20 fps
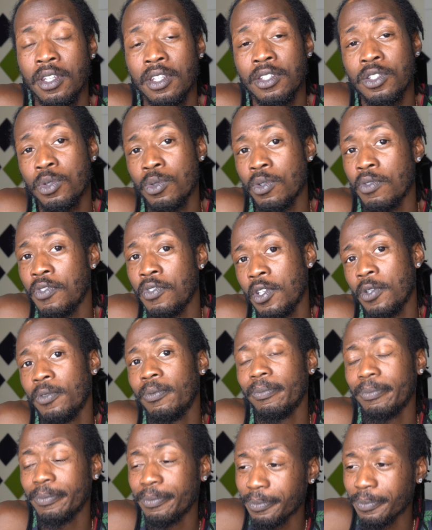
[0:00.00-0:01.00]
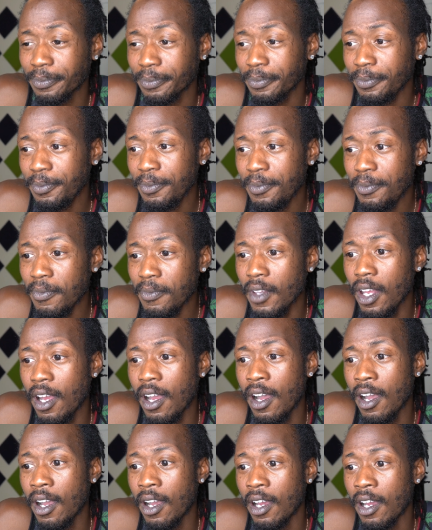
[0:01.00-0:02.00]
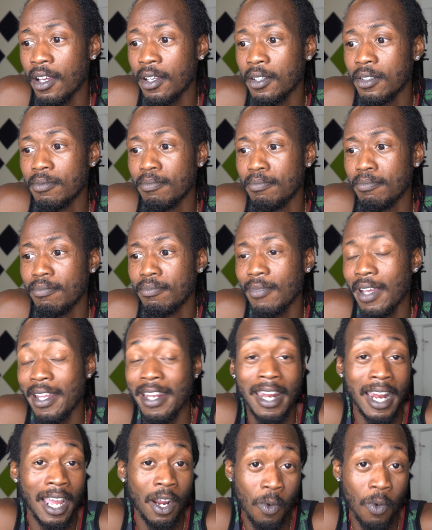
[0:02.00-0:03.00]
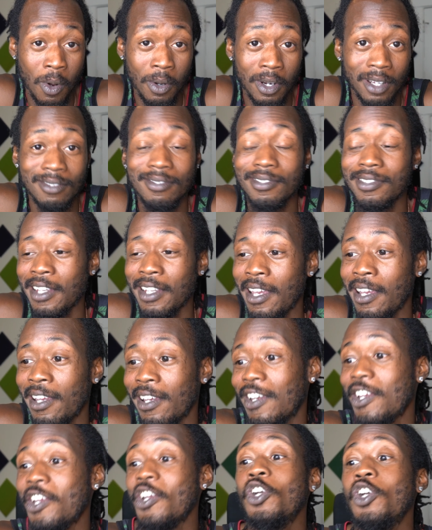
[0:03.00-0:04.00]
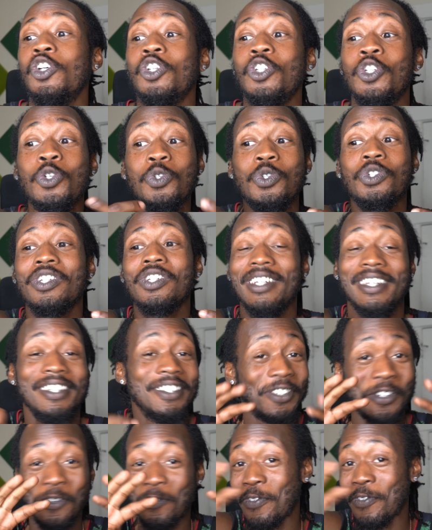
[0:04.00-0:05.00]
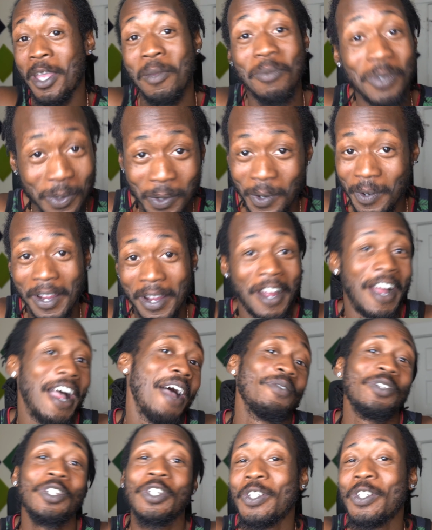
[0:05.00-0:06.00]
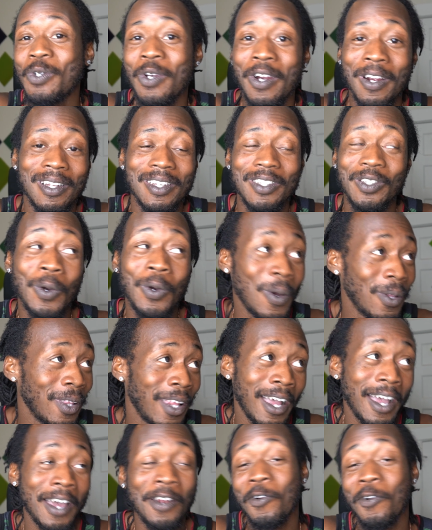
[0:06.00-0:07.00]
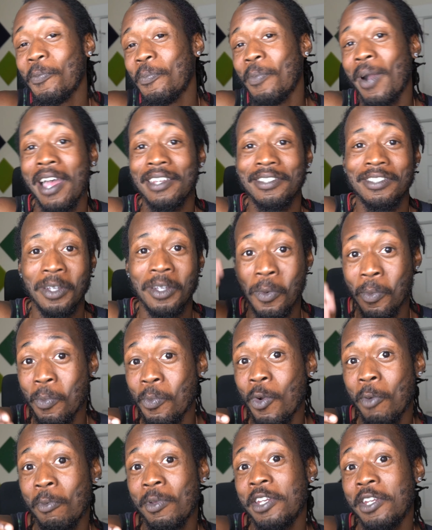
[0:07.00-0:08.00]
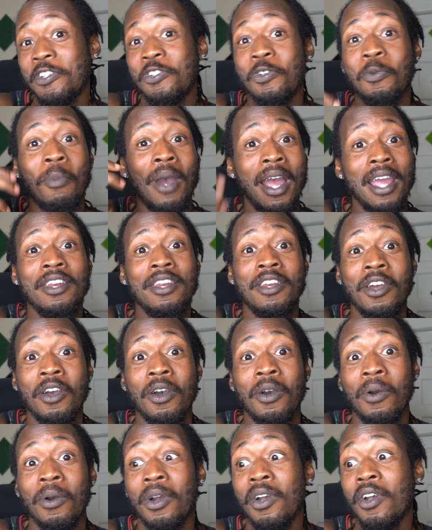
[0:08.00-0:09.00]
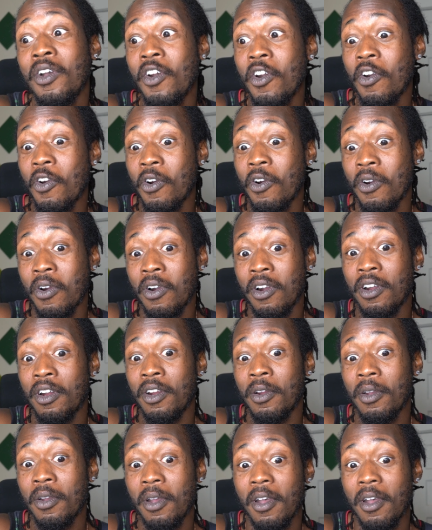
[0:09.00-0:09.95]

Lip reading: the two of you. And then I quoted saying, this is a famous quote. I'm sure you heard this online or by some woman that you might know or